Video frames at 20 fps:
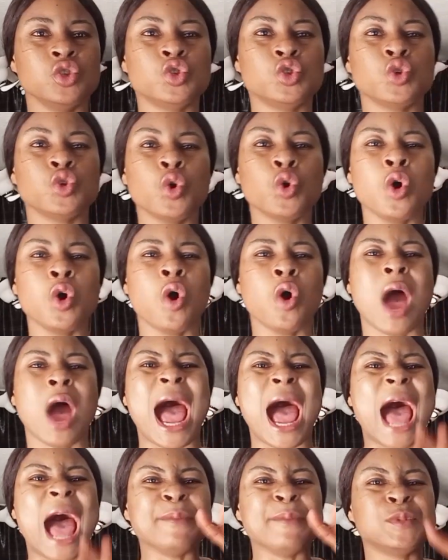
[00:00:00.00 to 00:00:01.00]
to
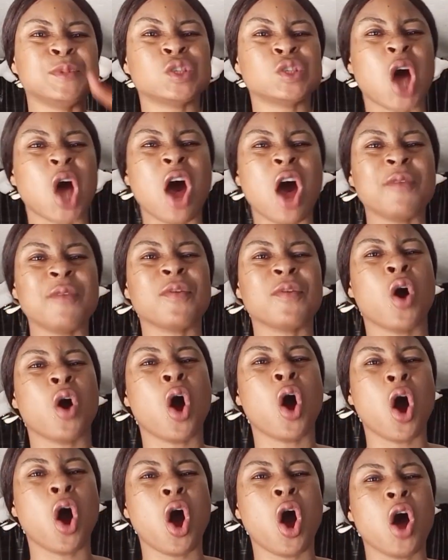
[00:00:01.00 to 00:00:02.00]
absorb
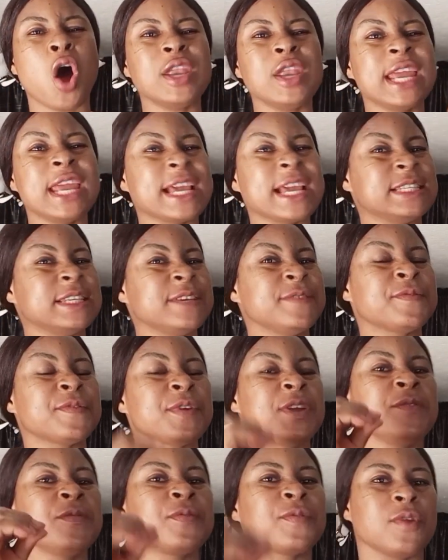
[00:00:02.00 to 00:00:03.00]
all negative
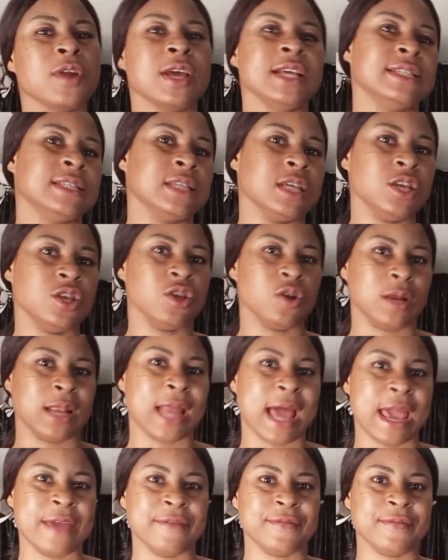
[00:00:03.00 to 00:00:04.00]
influence in your
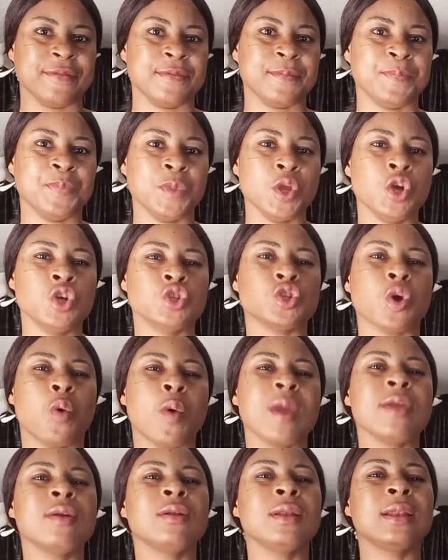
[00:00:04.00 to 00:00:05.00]
life. So
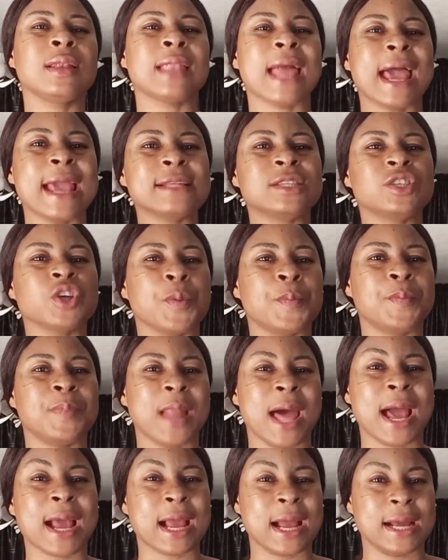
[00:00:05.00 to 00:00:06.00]
when you light your
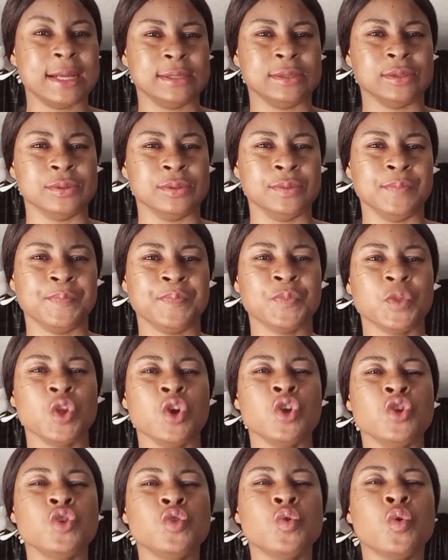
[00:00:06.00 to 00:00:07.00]
black candle,
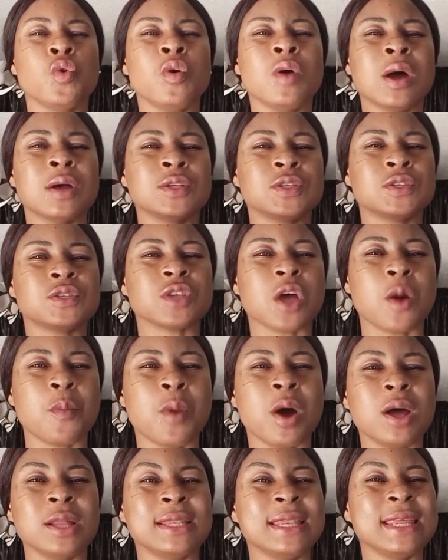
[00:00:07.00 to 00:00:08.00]
you
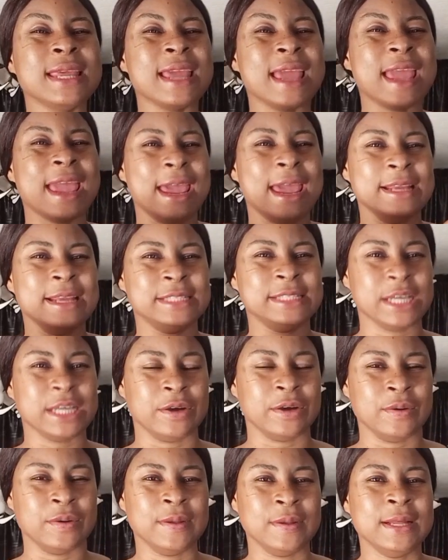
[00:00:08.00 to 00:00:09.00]
summon the
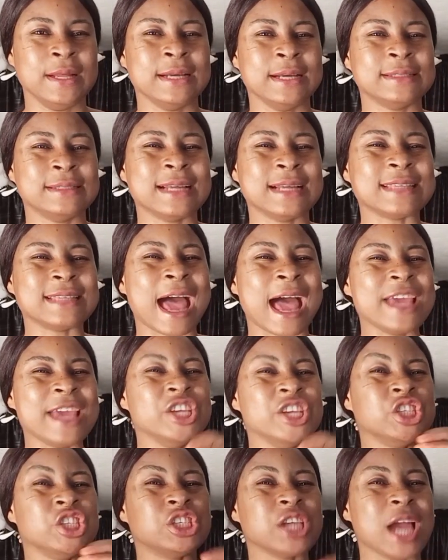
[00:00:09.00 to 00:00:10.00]
angel that are
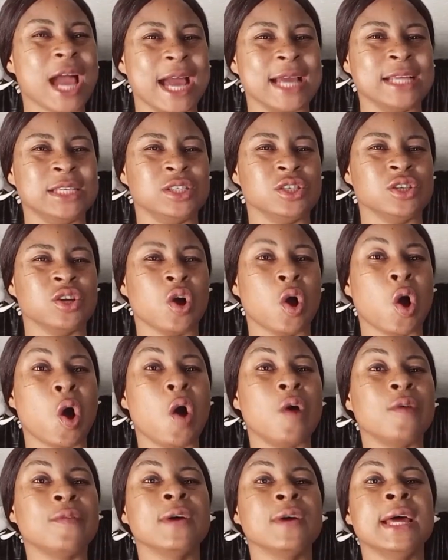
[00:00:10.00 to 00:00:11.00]
in charge
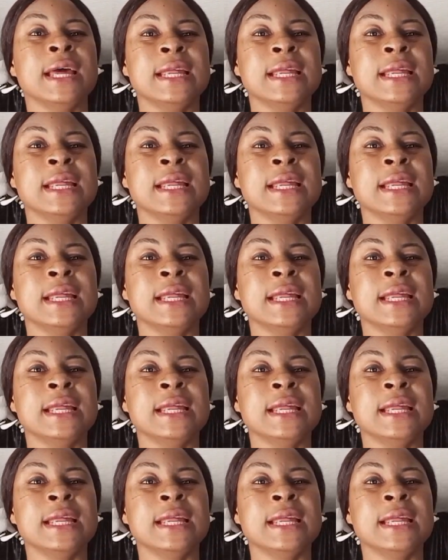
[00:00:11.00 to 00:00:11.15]
of